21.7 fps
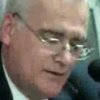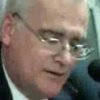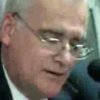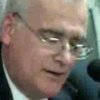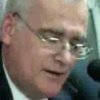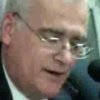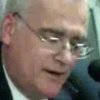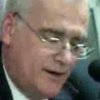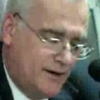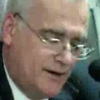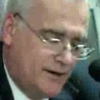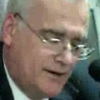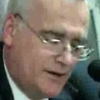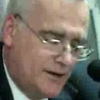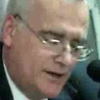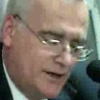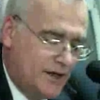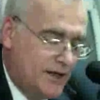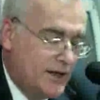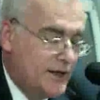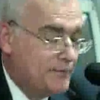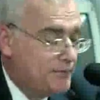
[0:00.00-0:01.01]

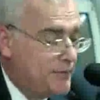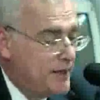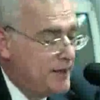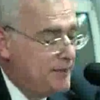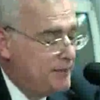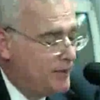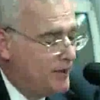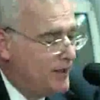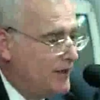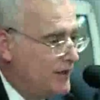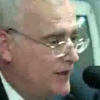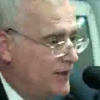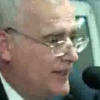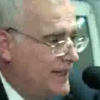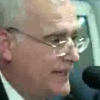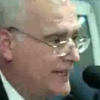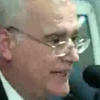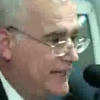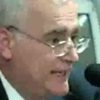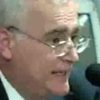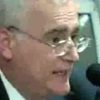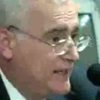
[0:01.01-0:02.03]
And people are the
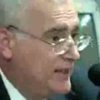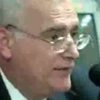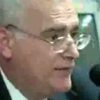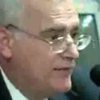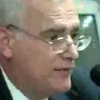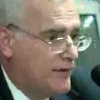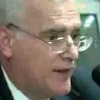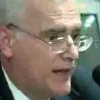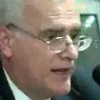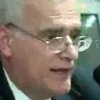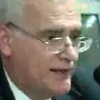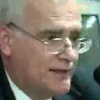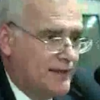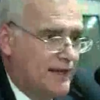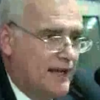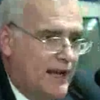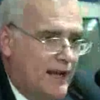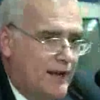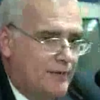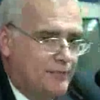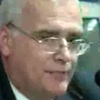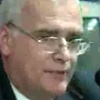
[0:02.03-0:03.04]
key for that to
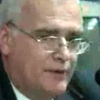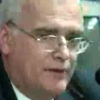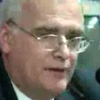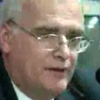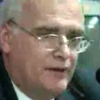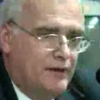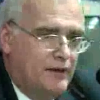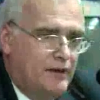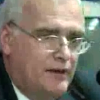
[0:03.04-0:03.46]
happen.